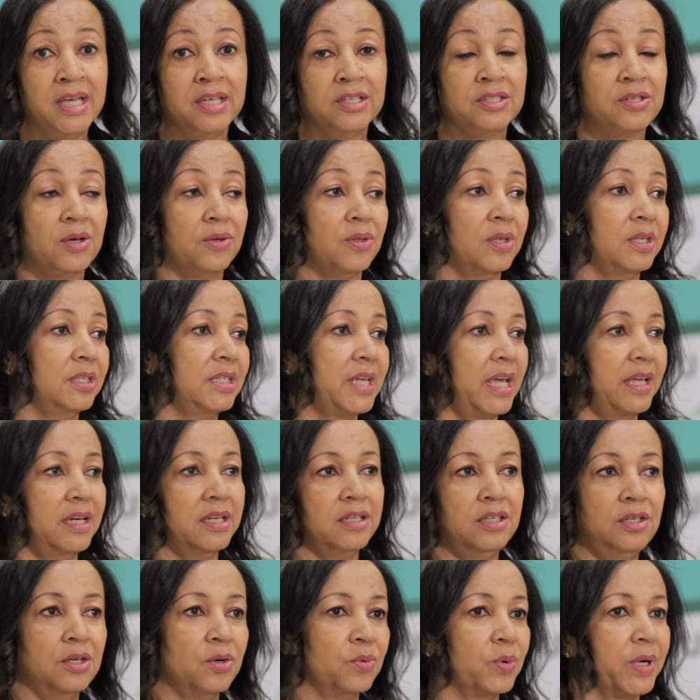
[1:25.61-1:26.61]
So the
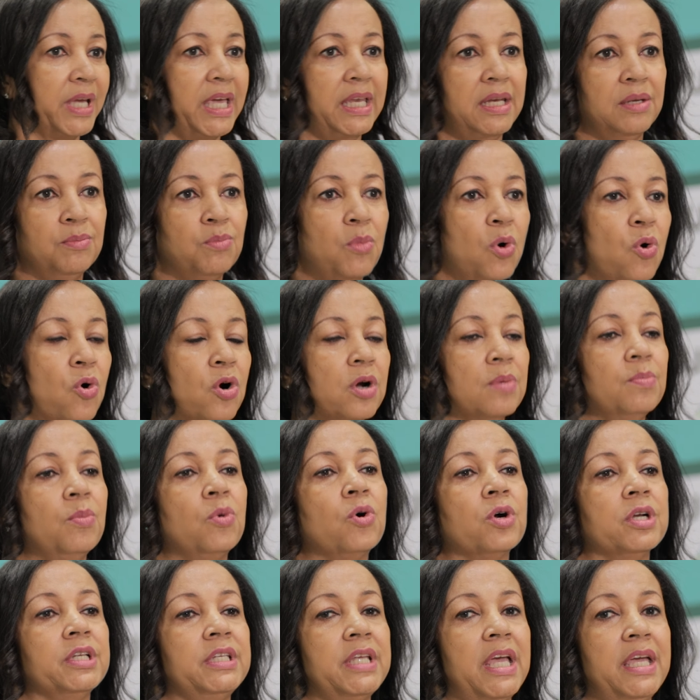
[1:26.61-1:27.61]
data, you know, we're getting more and
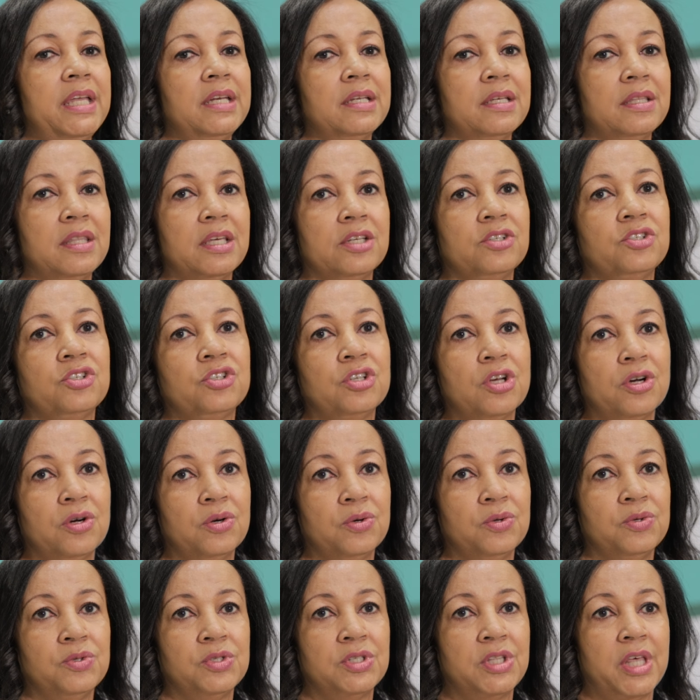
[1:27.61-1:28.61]
more data that
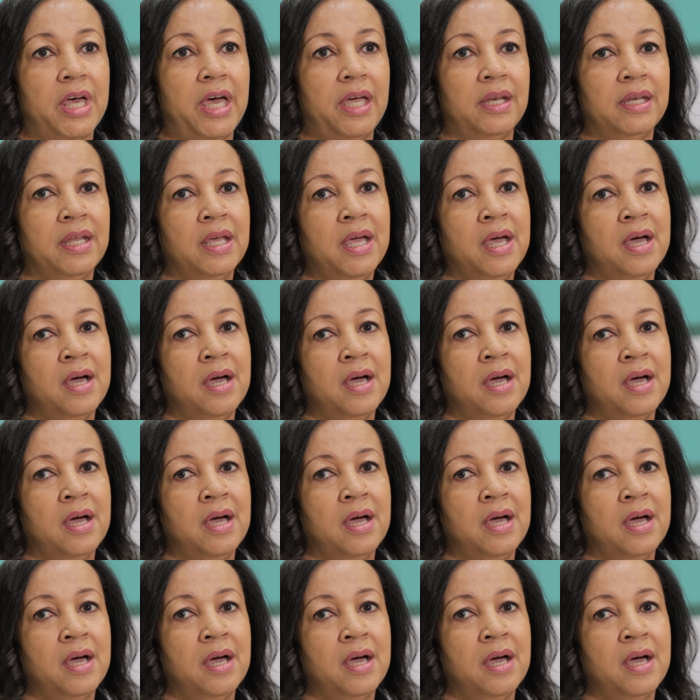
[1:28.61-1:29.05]
shows that